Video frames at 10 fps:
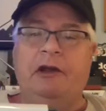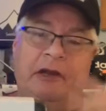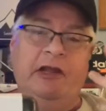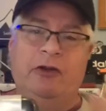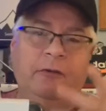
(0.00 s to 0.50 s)
are
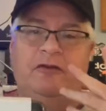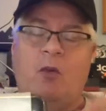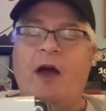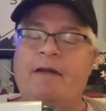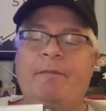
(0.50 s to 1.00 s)
going to use
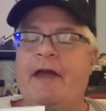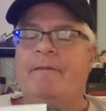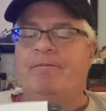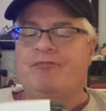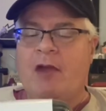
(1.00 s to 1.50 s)
quite a bit.
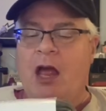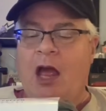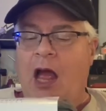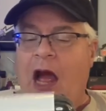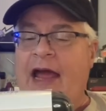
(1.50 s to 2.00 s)

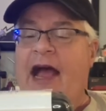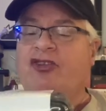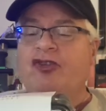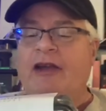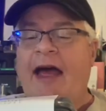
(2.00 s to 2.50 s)
I
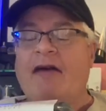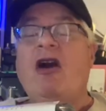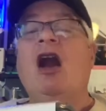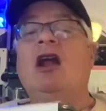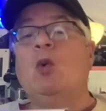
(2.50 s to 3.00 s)
actually have
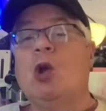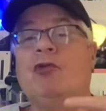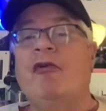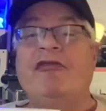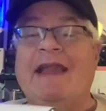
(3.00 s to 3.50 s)
on
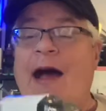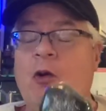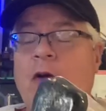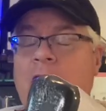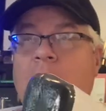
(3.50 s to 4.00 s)
order a
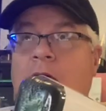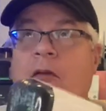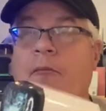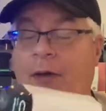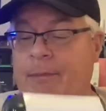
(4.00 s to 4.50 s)
flower
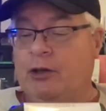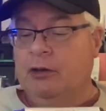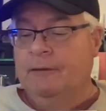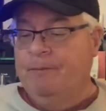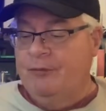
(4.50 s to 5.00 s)

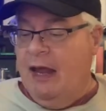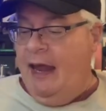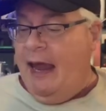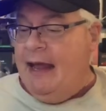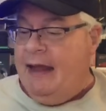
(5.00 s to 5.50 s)
bubbler,
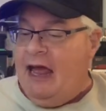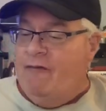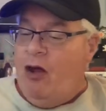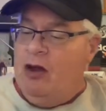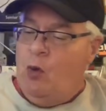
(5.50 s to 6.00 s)
and I
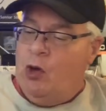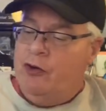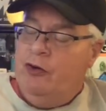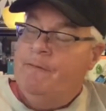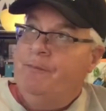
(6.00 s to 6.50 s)
have on
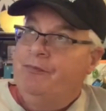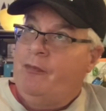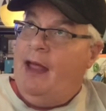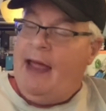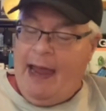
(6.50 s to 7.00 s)
order
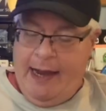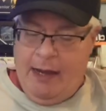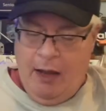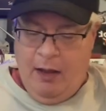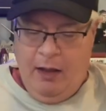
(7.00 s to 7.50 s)
a,
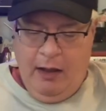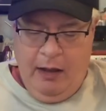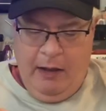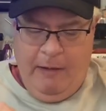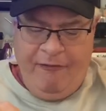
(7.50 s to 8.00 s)
a,
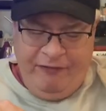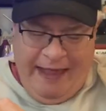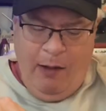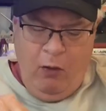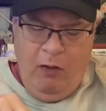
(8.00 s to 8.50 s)

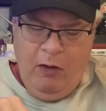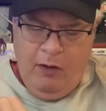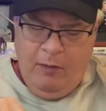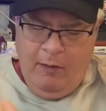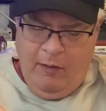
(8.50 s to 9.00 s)
a
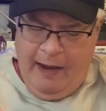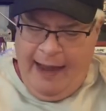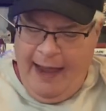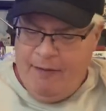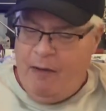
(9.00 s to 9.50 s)

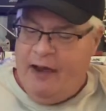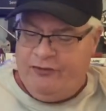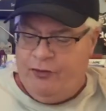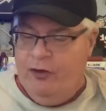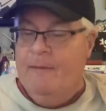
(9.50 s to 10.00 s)

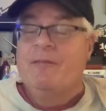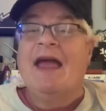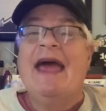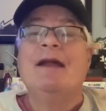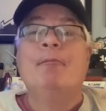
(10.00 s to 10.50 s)
atomizer
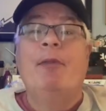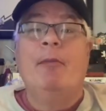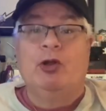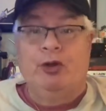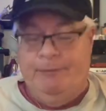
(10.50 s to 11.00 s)
and a
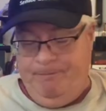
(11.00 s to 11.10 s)
bubbler.